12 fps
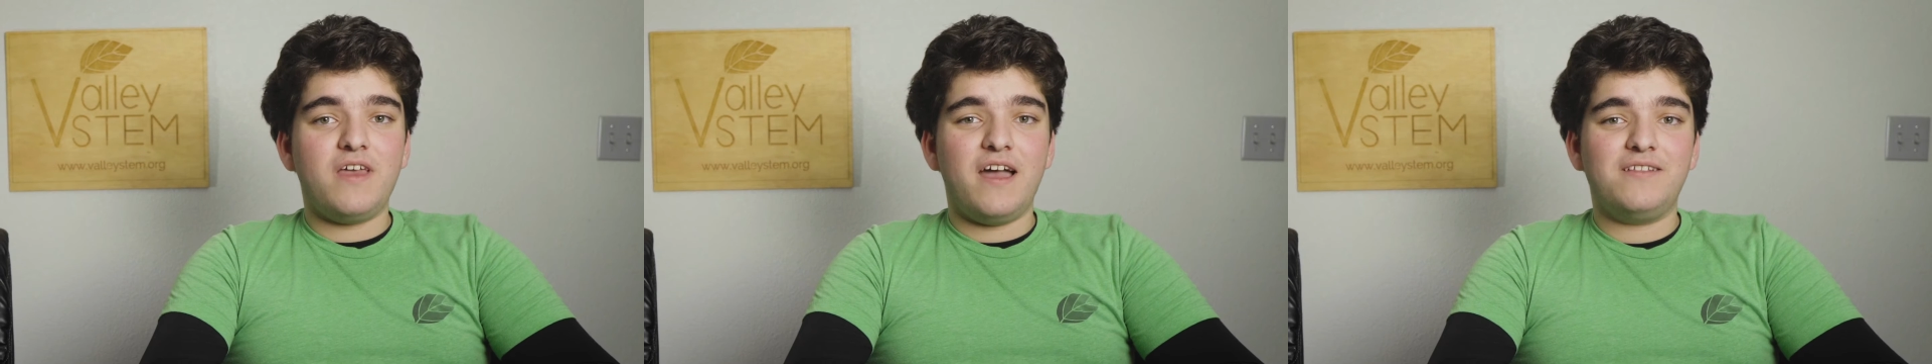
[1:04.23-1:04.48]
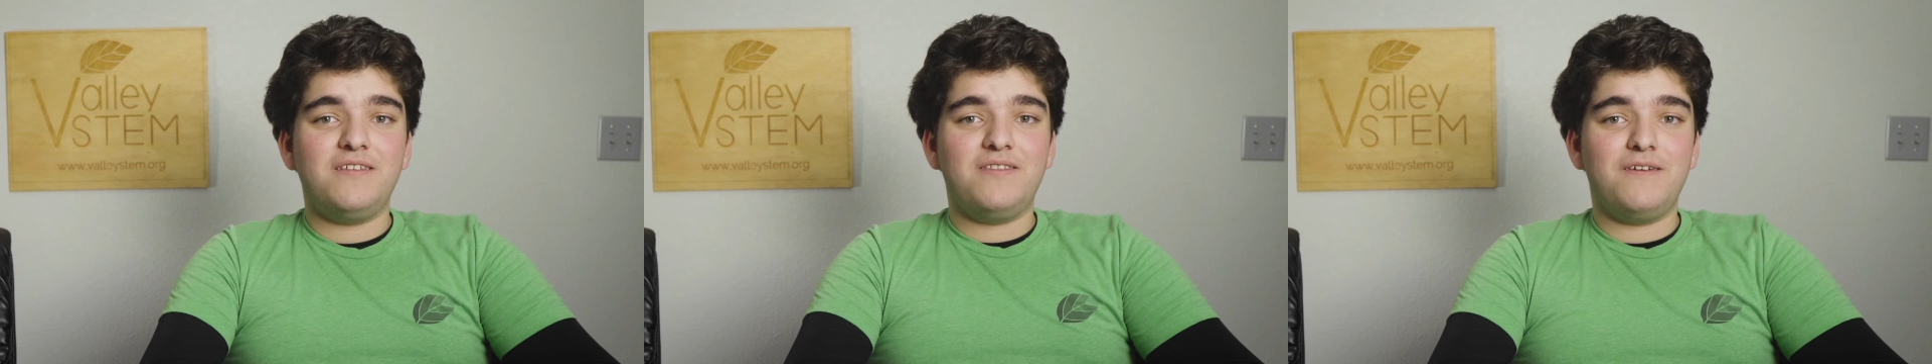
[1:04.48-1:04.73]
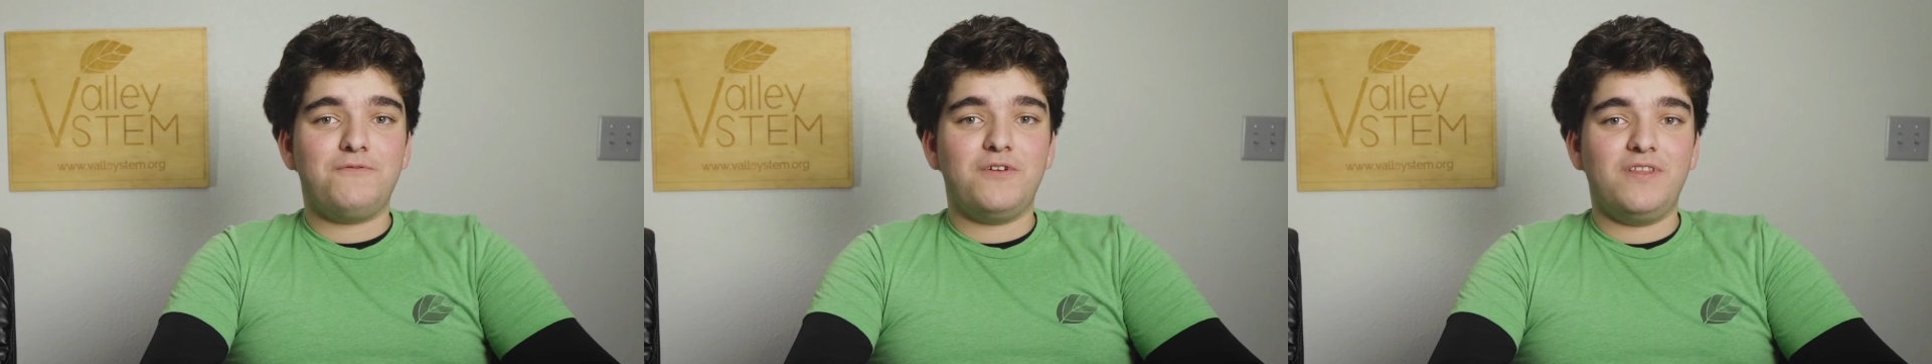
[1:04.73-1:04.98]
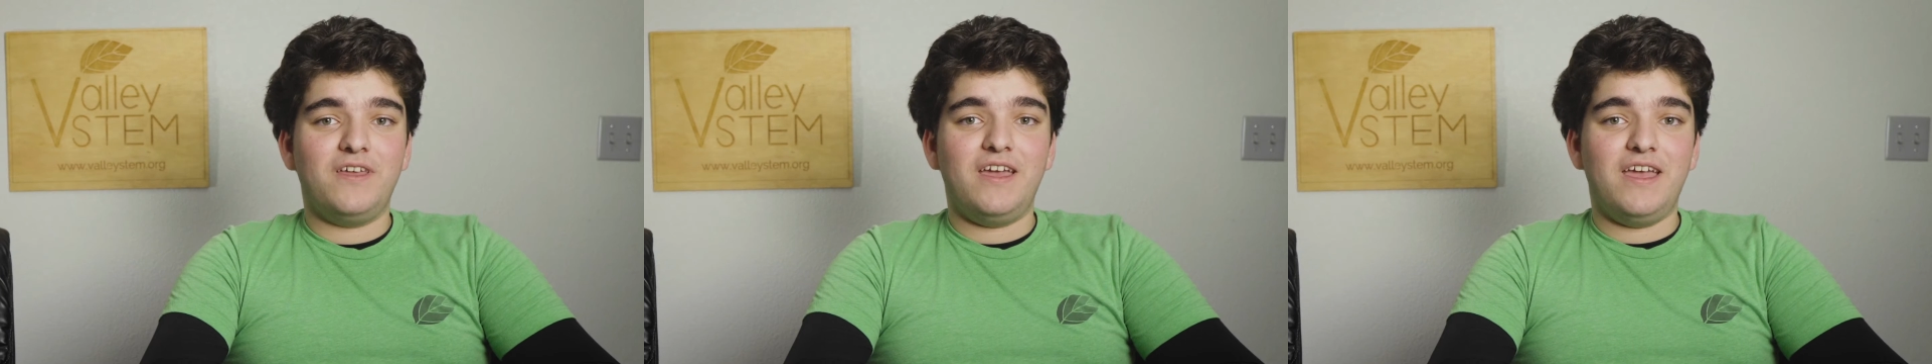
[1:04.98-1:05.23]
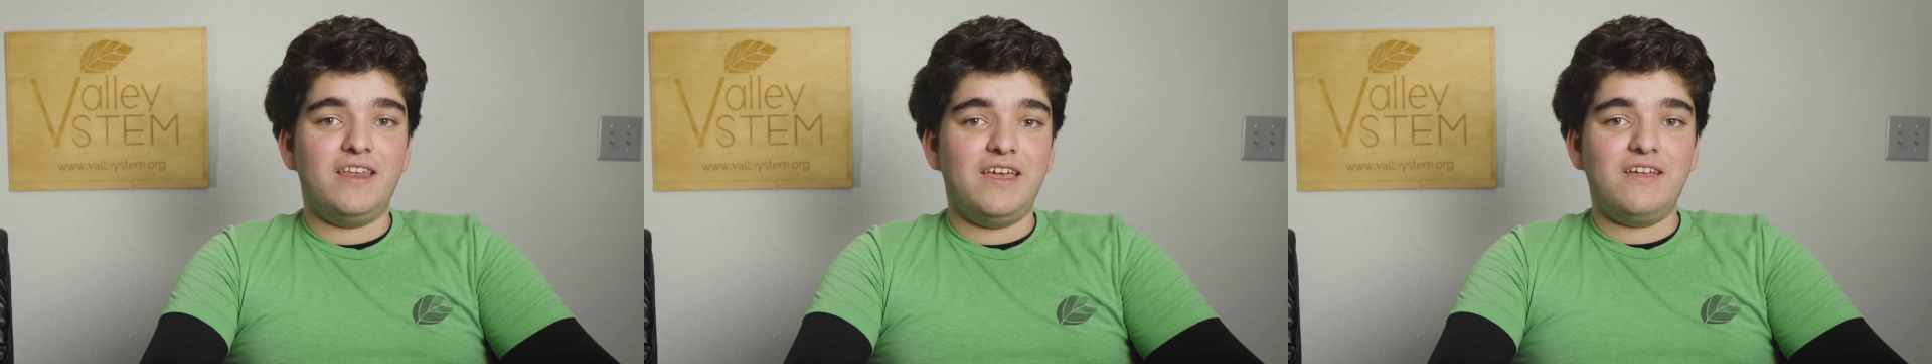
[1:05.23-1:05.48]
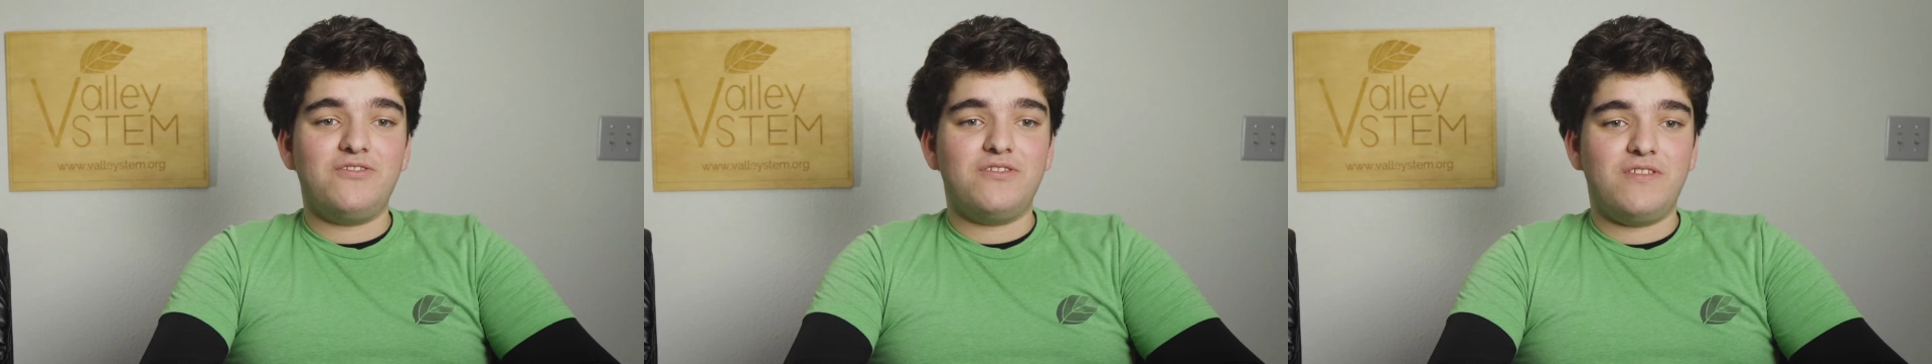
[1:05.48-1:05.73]
act differently in
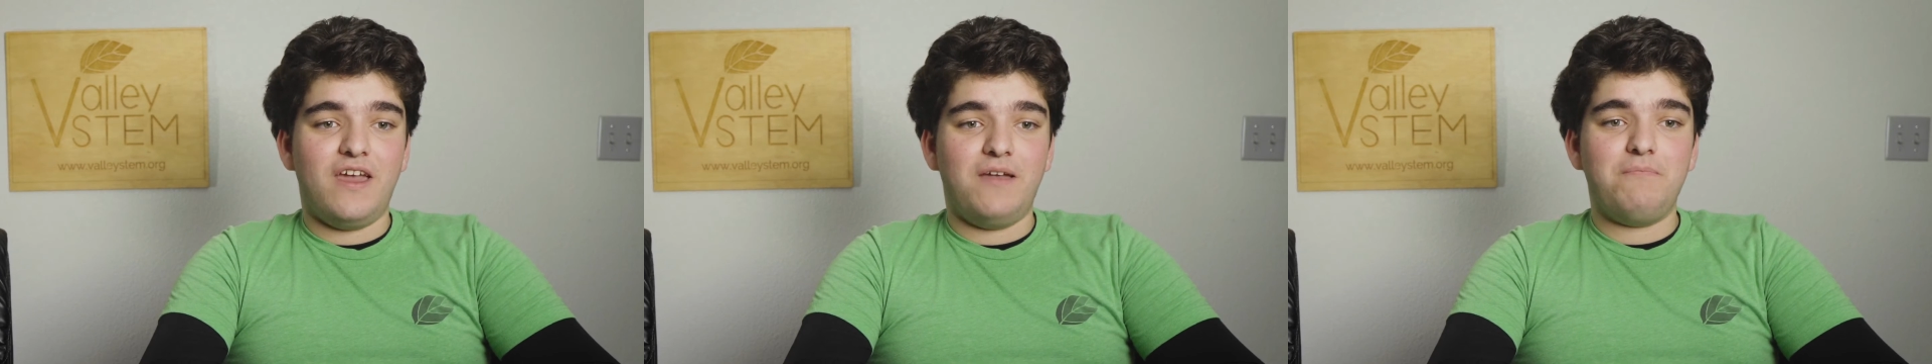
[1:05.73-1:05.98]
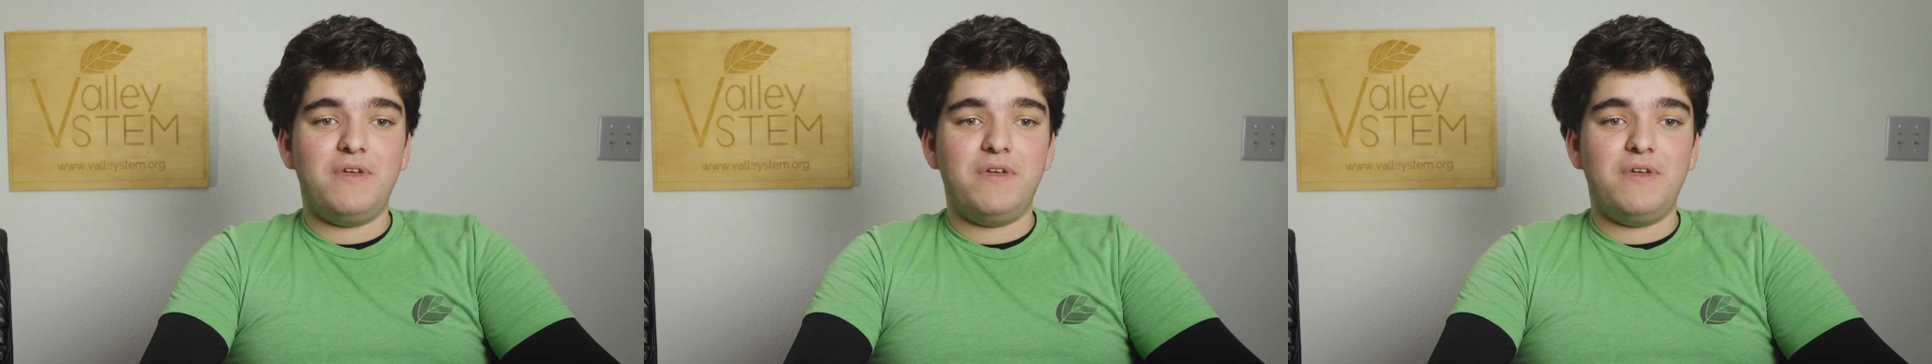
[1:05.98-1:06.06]
each state